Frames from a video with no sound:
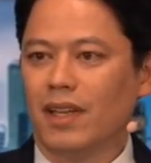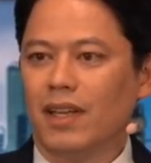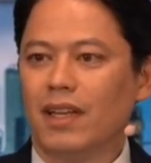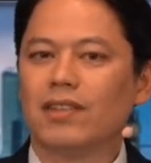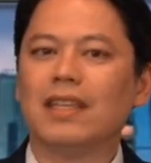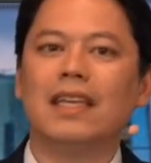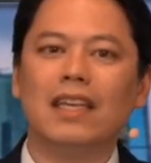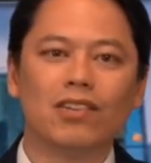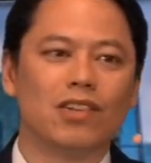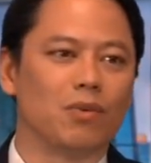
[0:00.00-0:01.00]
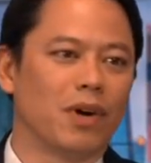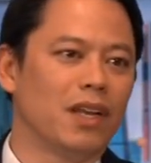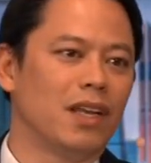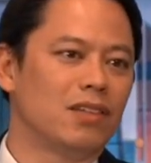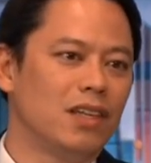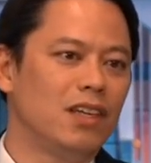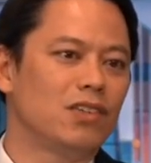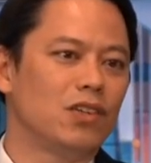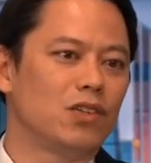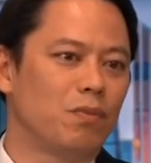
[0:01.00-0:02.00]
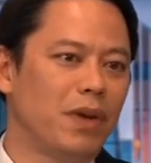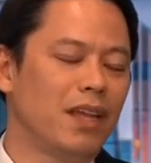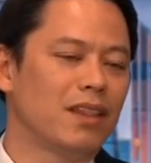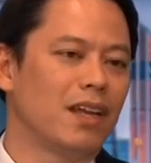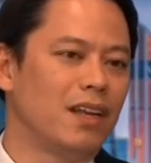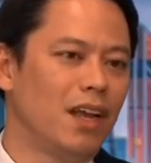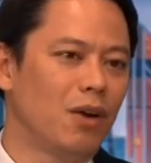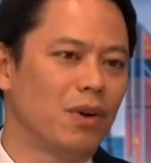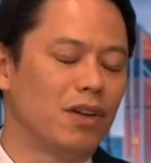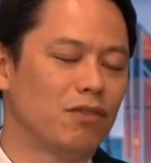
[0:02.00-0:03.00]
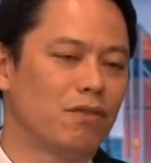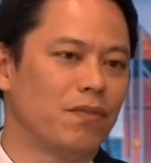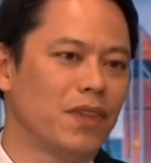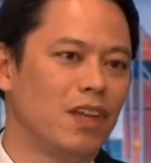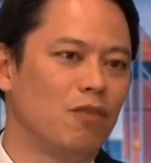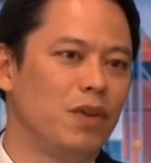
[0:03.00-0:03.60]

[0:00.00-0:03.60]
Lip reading: It's easy, right? It's easy to paint that narrative if